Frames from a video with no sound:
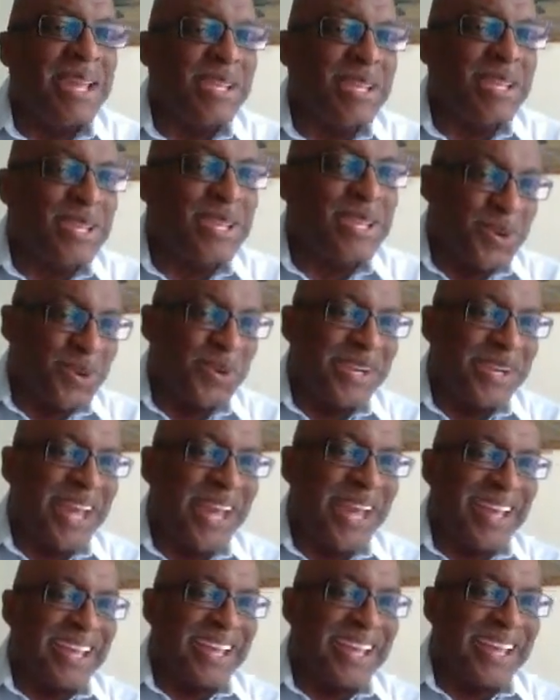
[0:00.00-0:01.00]
You, and
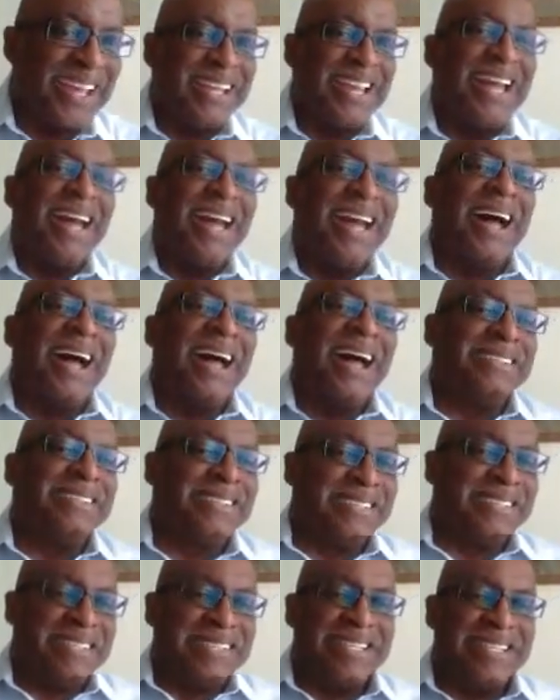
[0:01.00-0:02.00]
I.
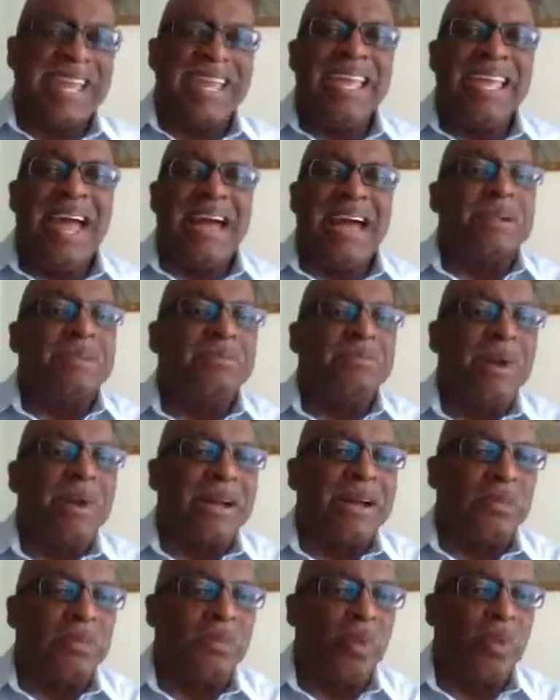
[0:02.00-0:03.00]
Today, I
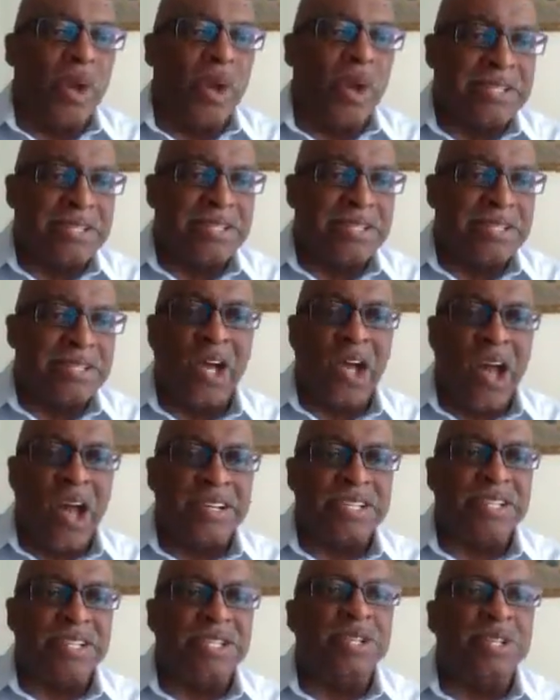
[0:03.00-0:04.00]
wanted to
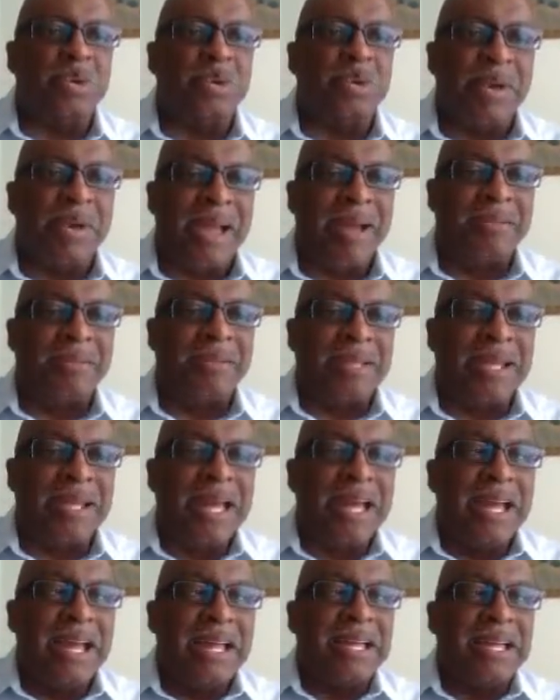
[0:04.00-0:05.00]
talk to you about
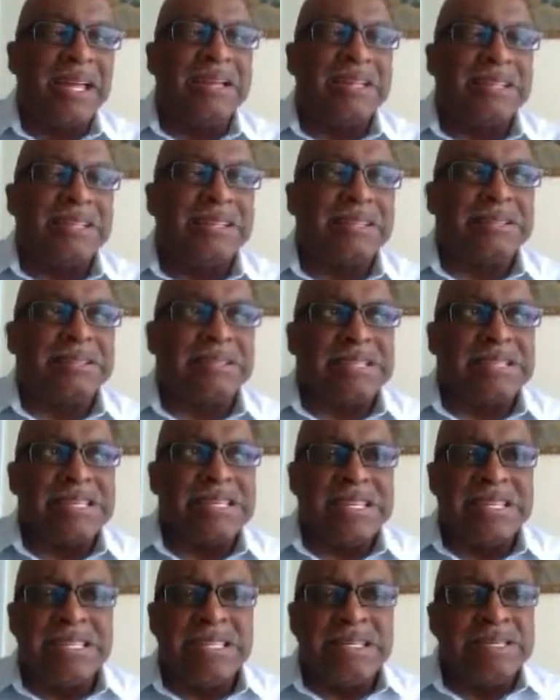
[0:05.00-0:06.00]

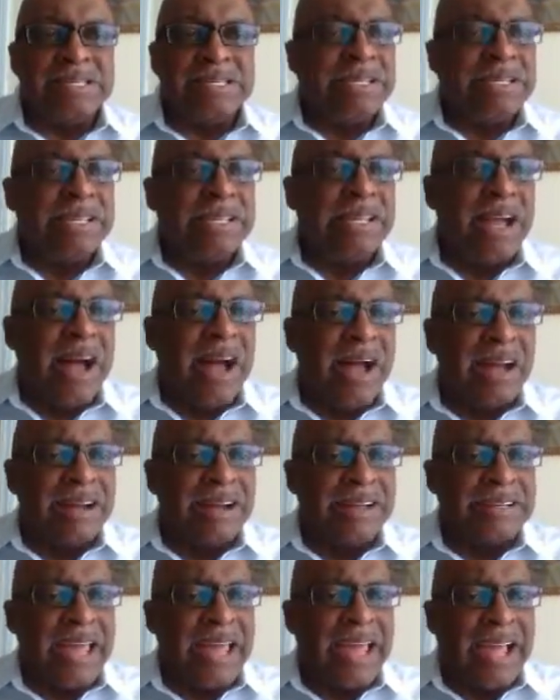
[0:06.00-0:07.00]
easing
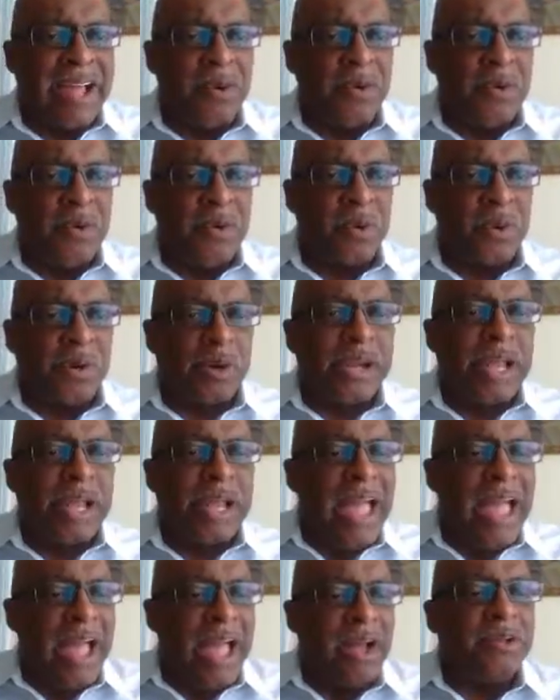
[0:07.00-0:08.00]
God out, or
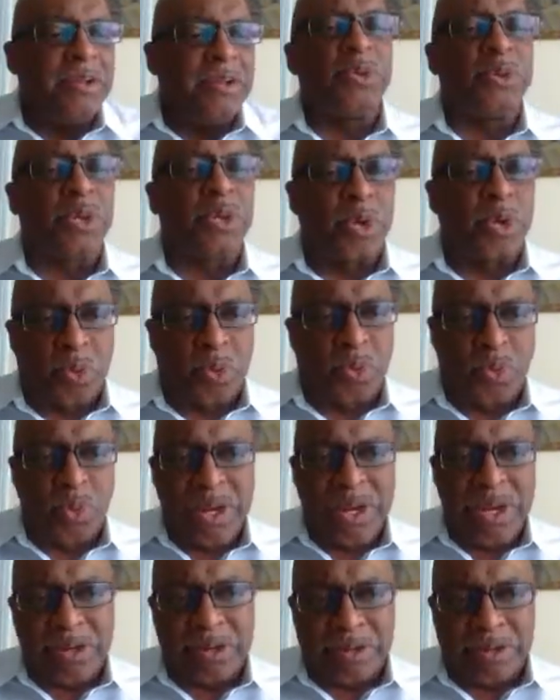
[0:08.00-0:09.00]
how your
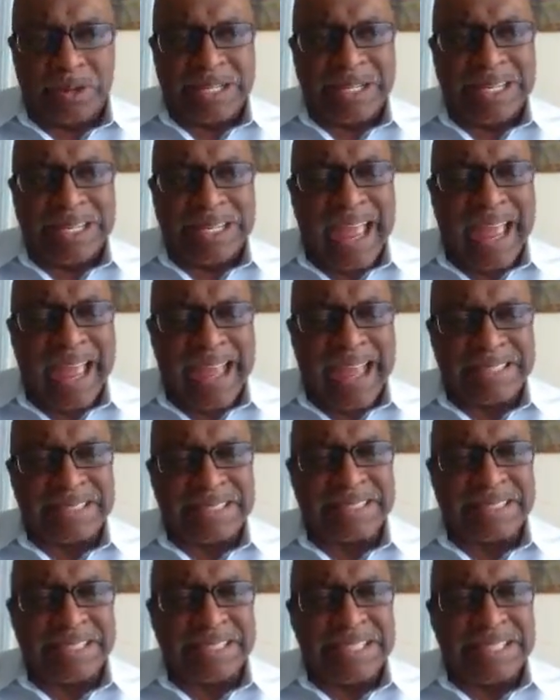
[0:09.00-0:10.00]
career can
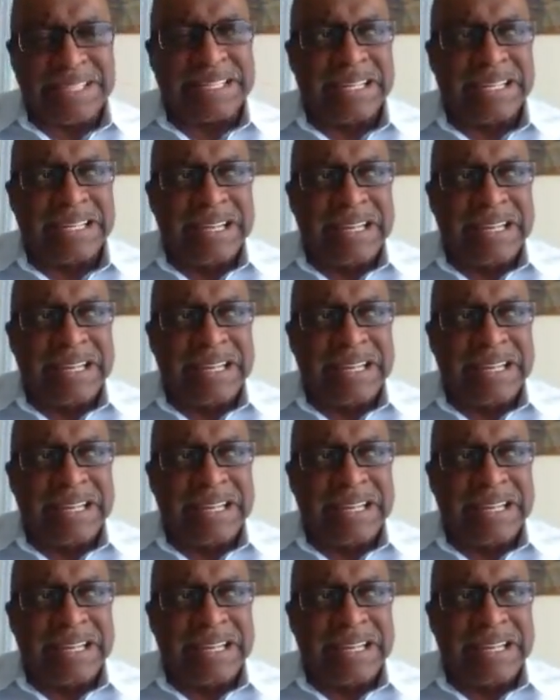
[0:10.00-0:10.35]
actually